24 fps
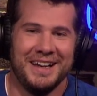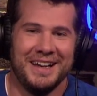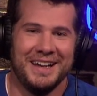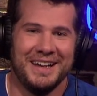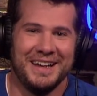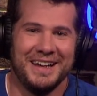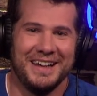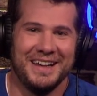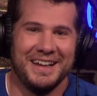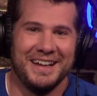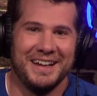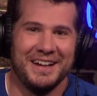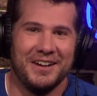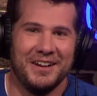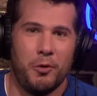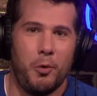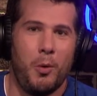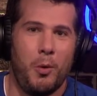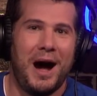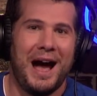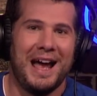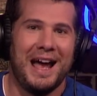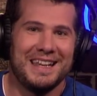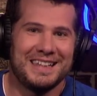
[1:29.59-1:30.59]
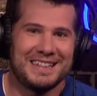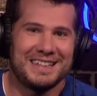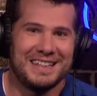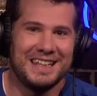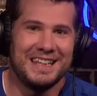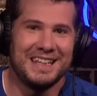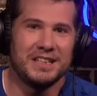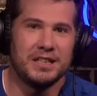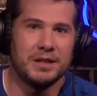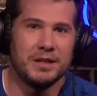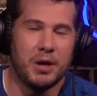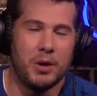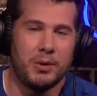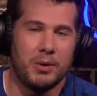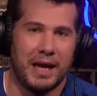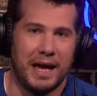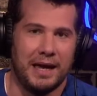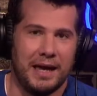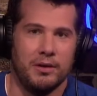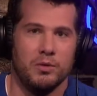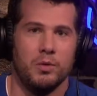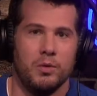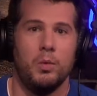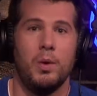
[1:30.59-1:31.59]
Yeah. Weinstein, to,
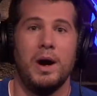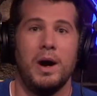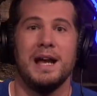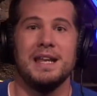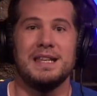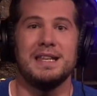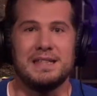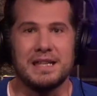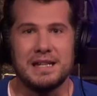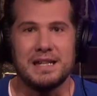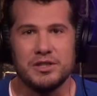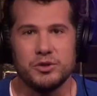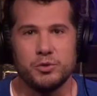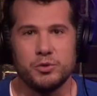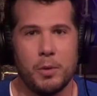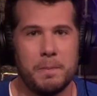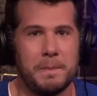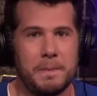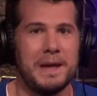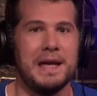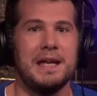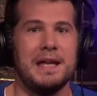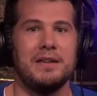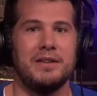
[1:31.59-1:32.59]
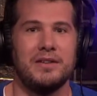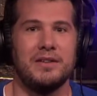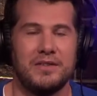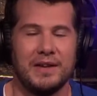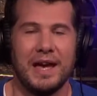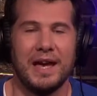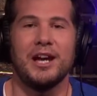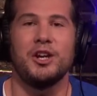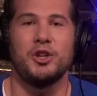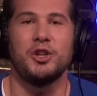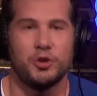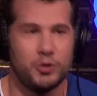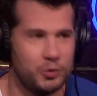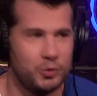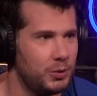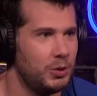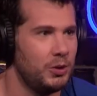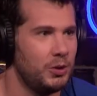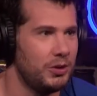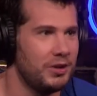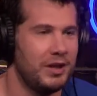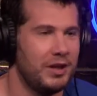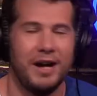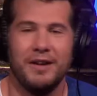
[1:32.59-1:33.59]
okay, Weinstein is a repeat
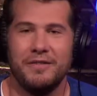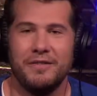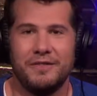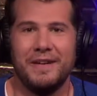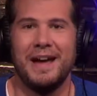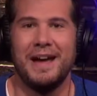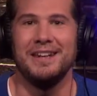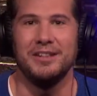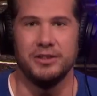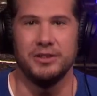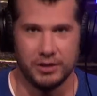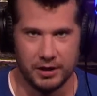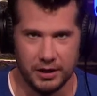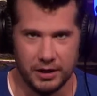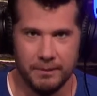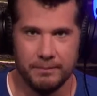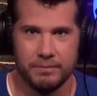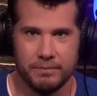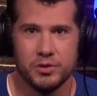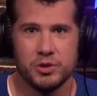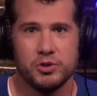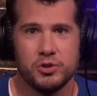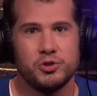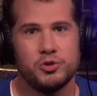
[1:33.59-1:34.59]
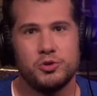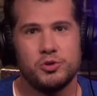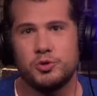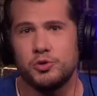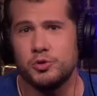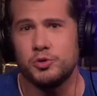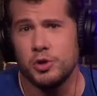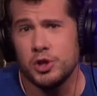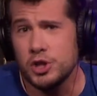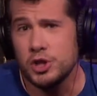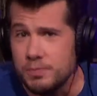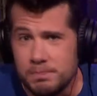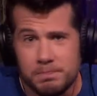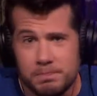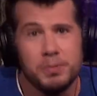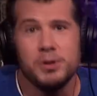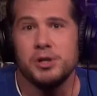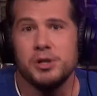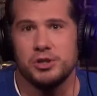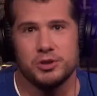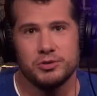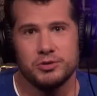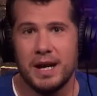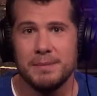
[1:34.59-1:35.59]
sexual offender. Yes. George
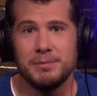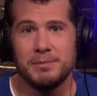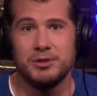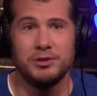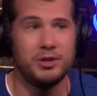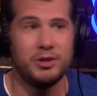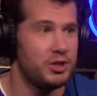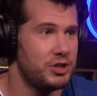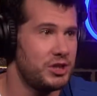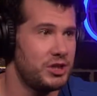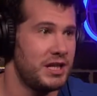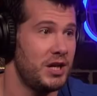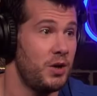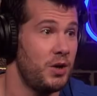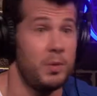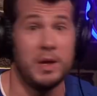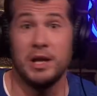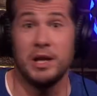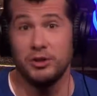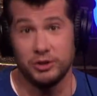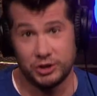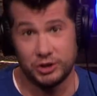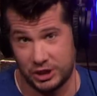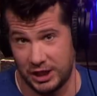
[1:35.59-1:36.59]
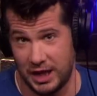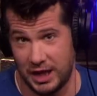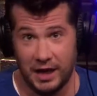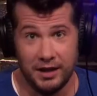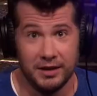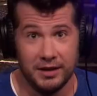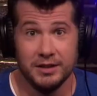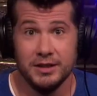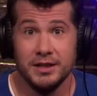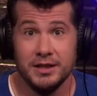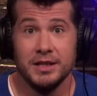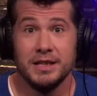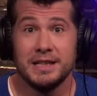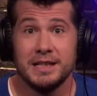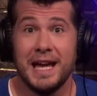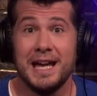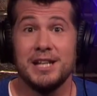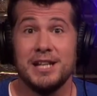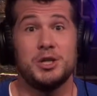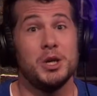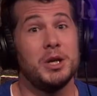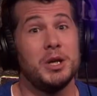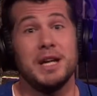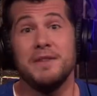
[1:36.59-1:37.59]
Bush grabbed a tushy in a wheelchair.
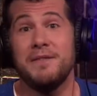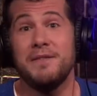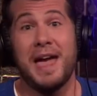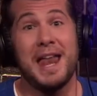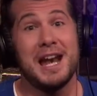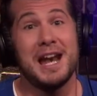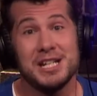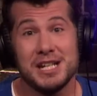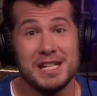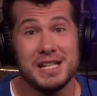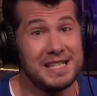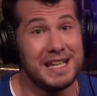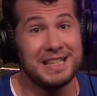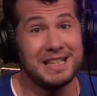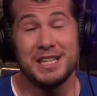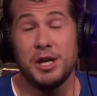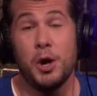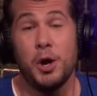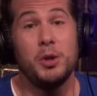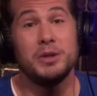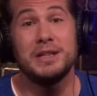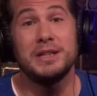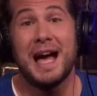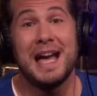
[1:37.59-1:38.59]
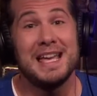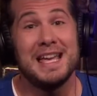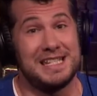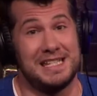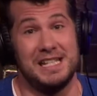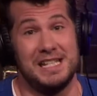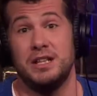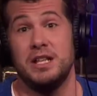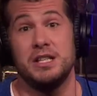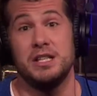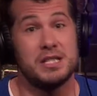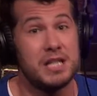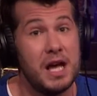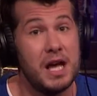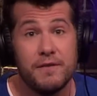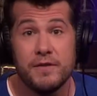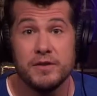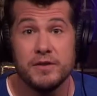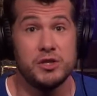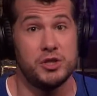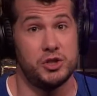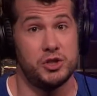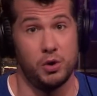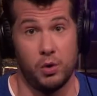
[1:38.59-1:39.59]
Okay, took advantage. It's like the old guy stealing
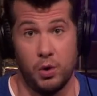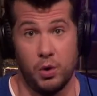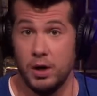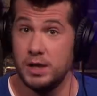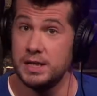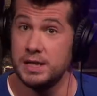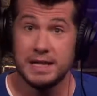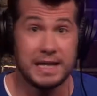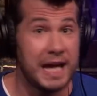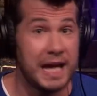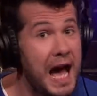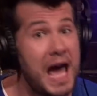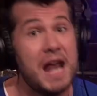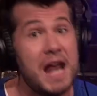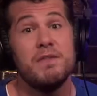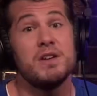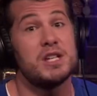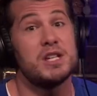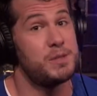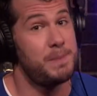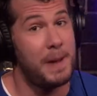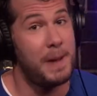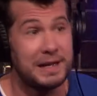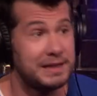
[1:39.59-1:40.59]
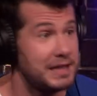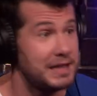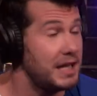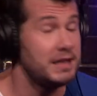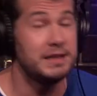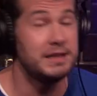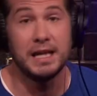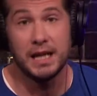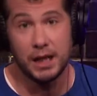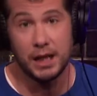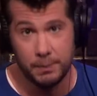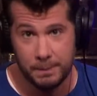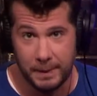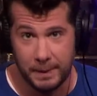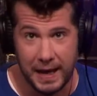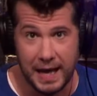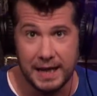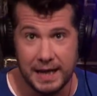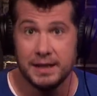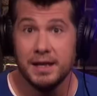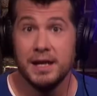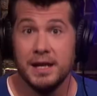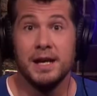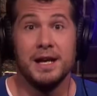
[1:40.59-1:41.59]
stuff in the store. You kind of expect it a little
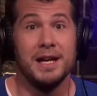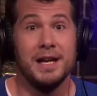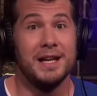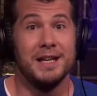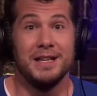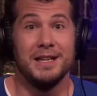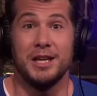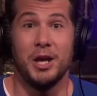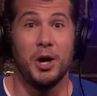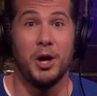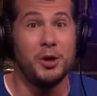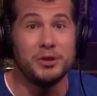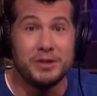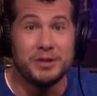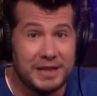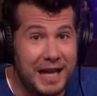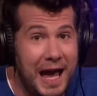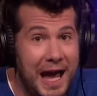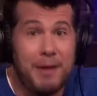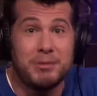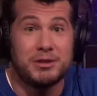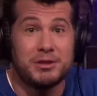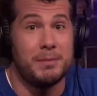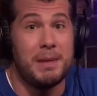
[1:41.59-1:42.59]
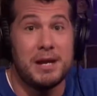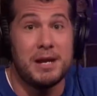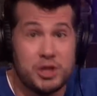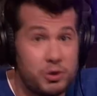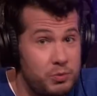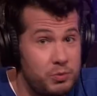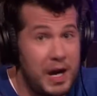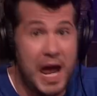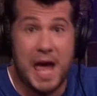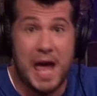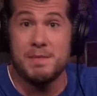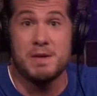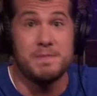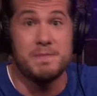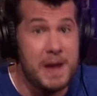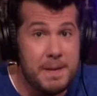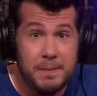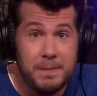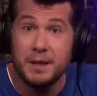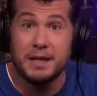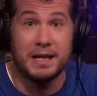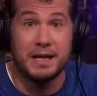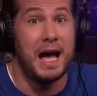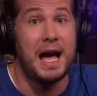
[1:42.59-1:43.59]
bit. Yep, yep. The old the guy with dementia ramming
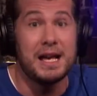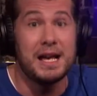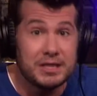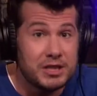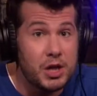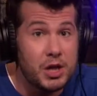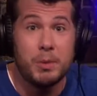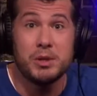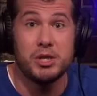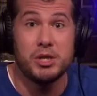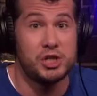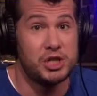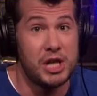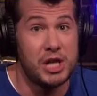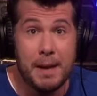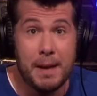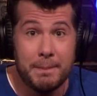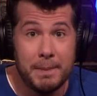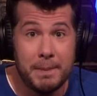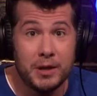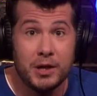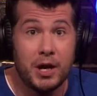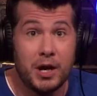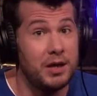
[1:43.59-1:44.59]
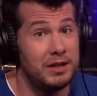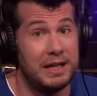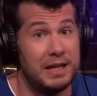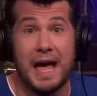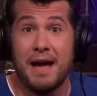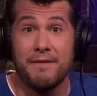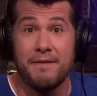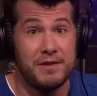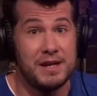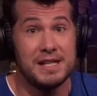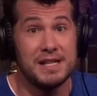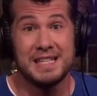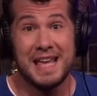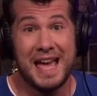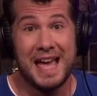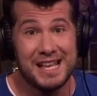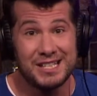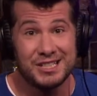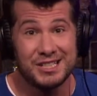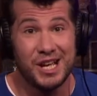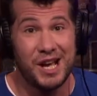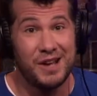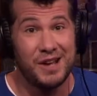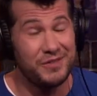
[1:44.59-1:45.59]
people at Costco with his shopping cart, laughing his
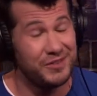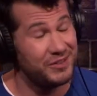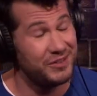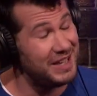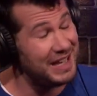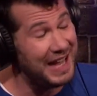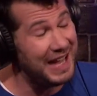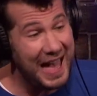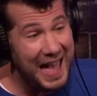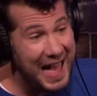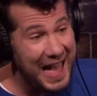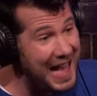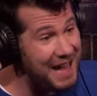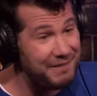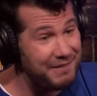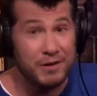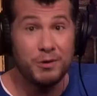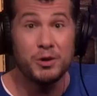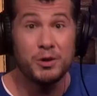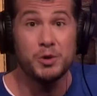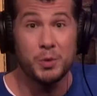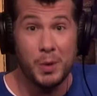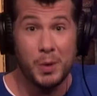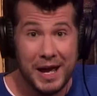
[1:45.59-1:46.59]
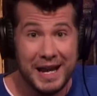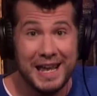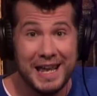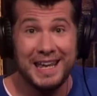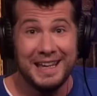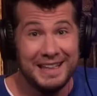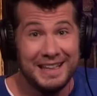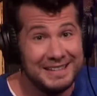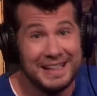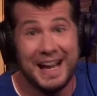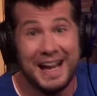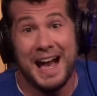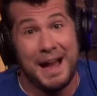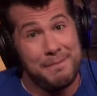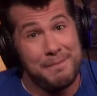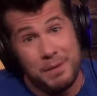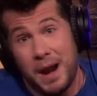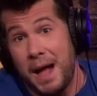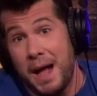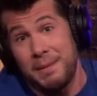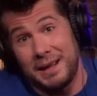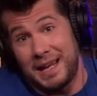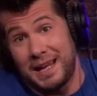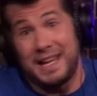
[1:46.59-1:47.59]
ass off. You're like, ah, if you were twenty, I'd
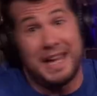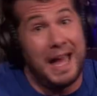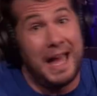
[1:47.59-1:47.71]
probably, yeah.